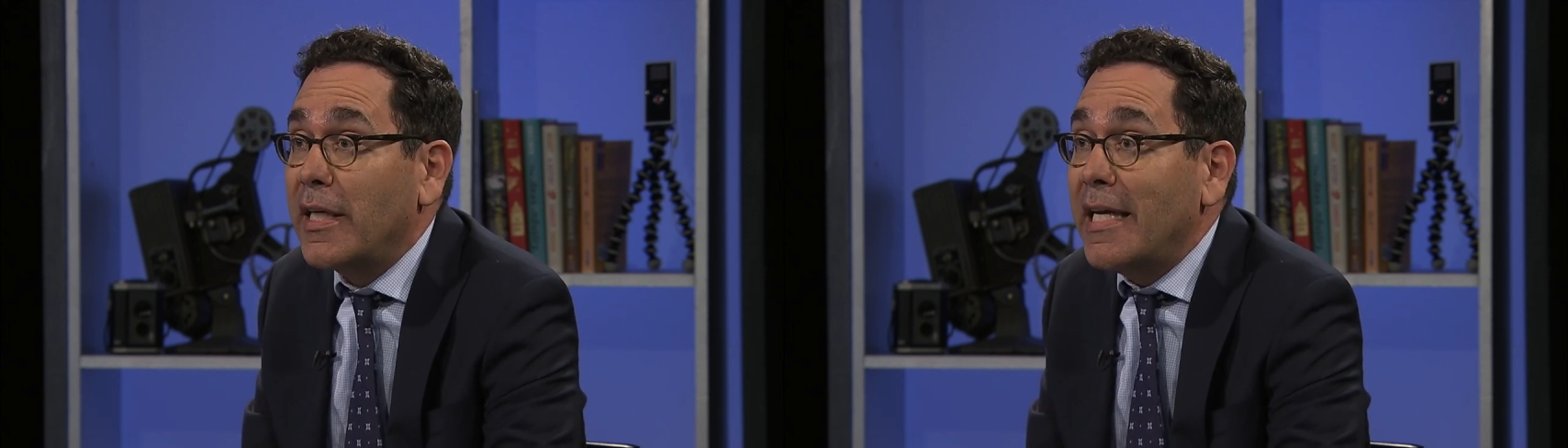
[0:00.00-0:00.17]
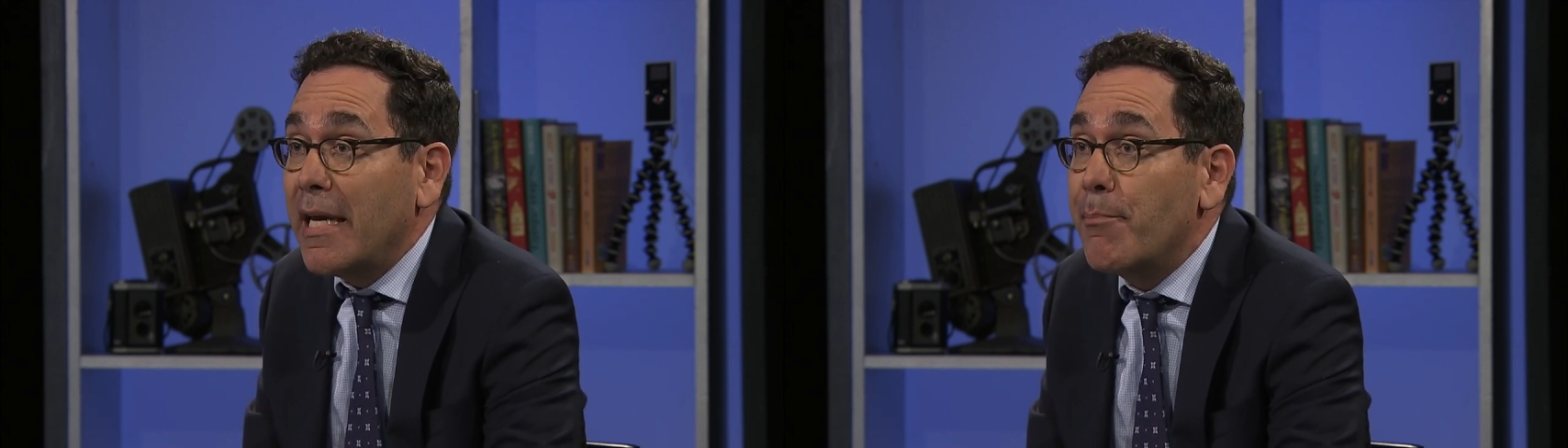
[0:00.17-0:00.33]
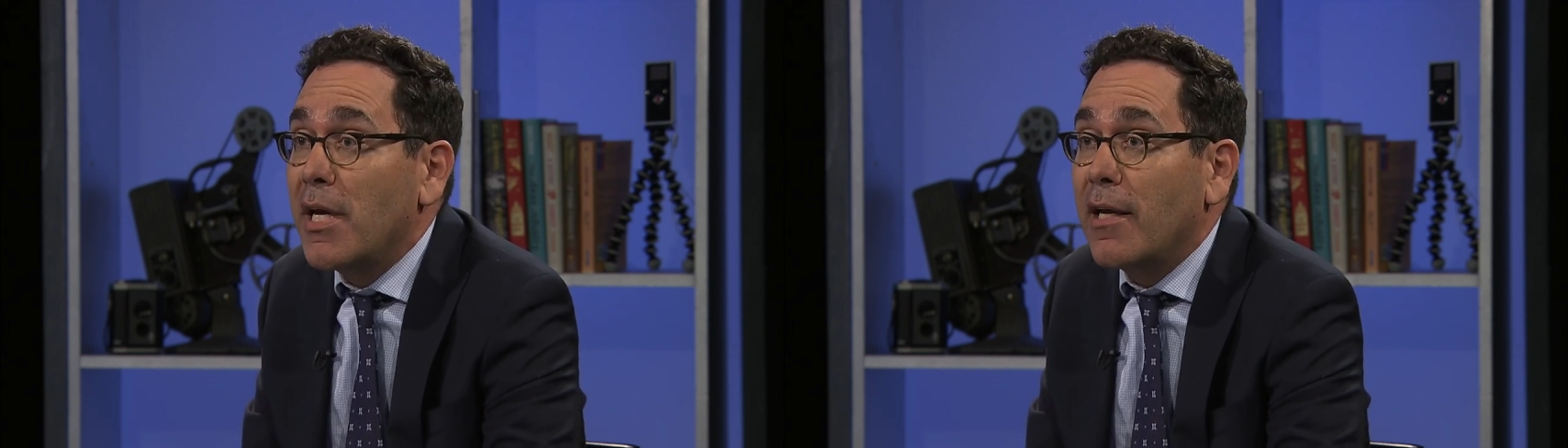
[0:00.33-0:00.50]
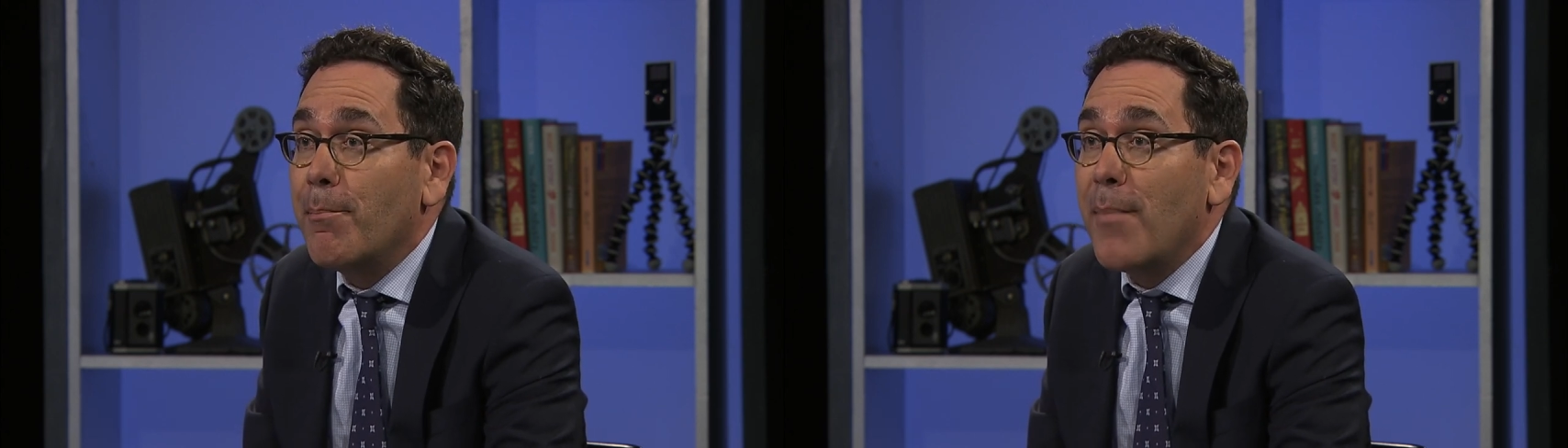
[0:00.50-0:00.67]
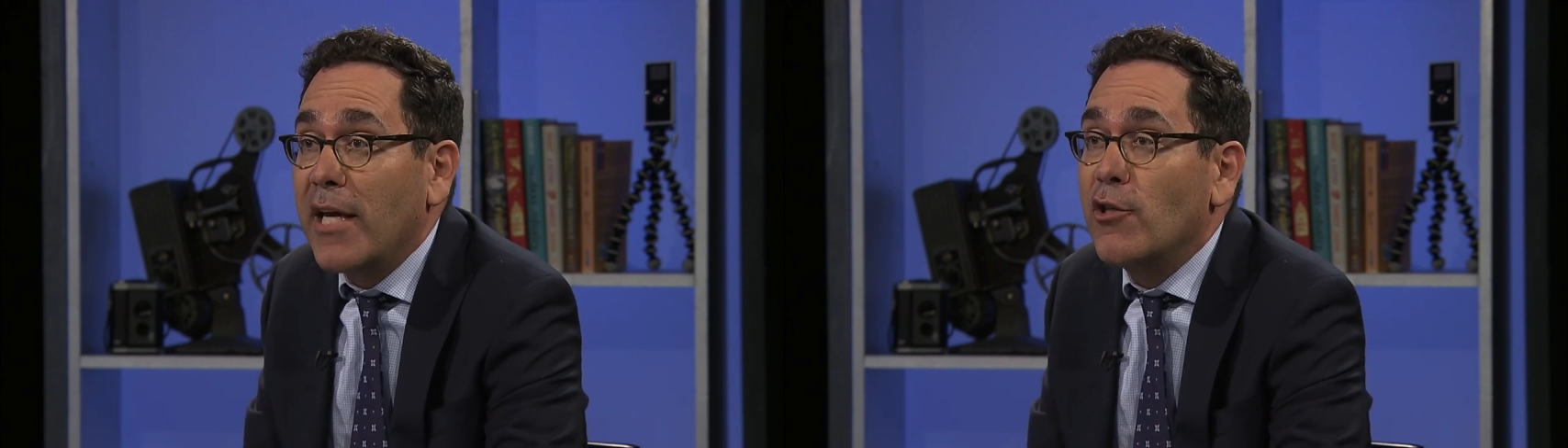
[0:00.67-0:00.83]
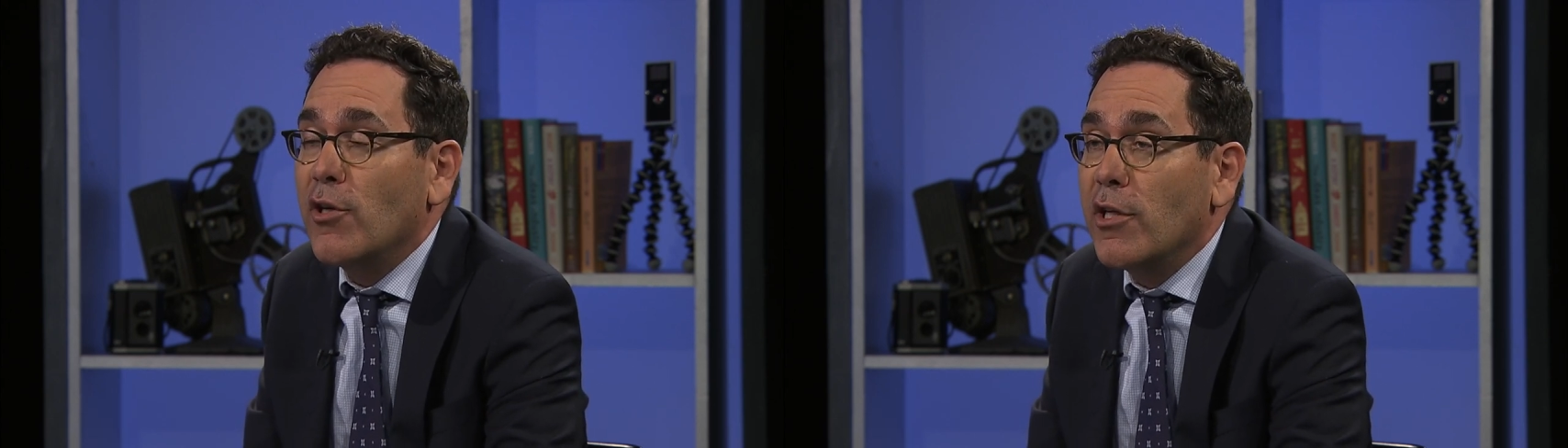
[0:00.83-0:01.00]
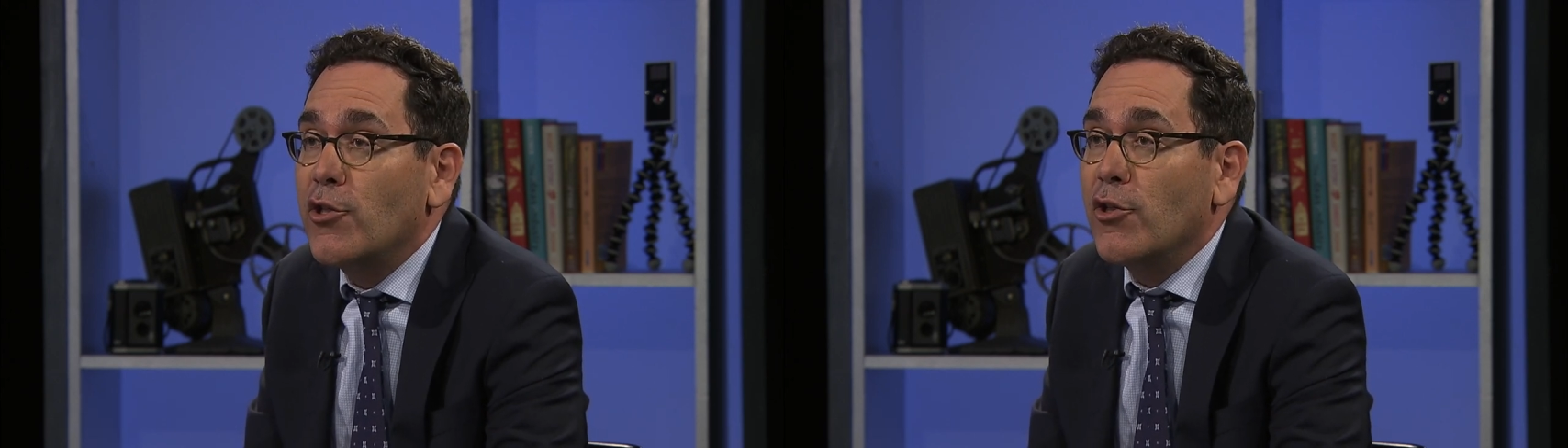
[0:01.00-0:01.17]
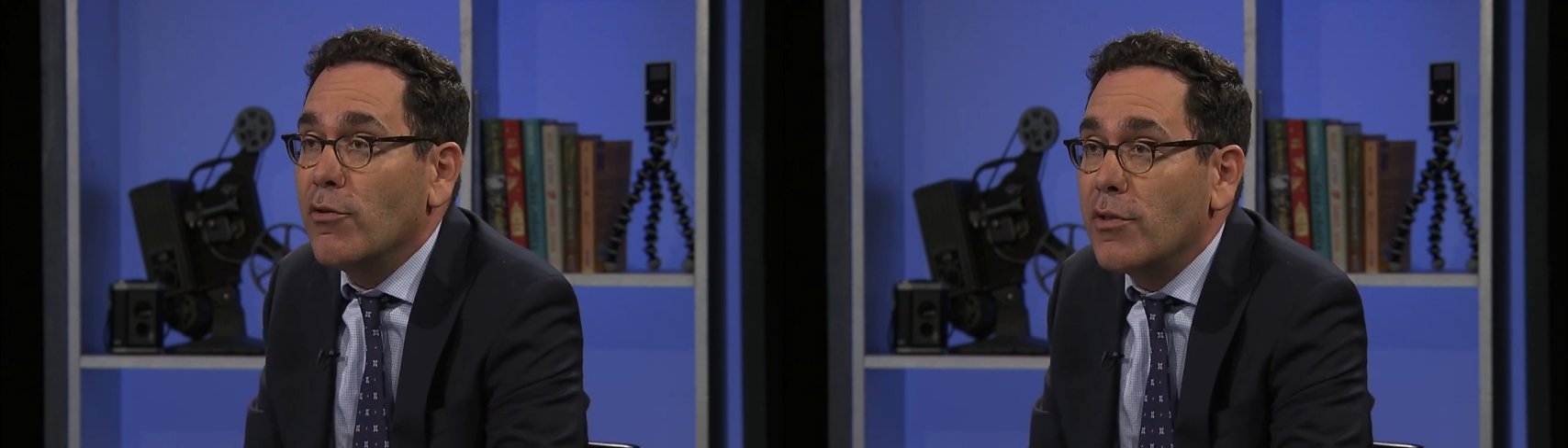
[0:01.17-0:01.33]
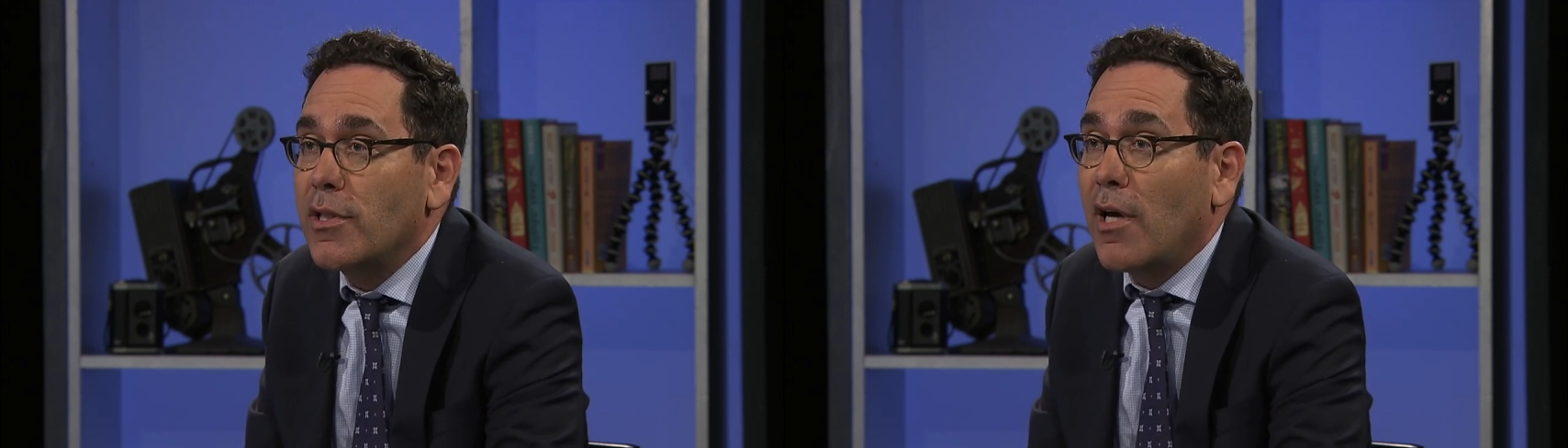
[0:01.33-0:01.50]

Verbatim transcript: keeping major issues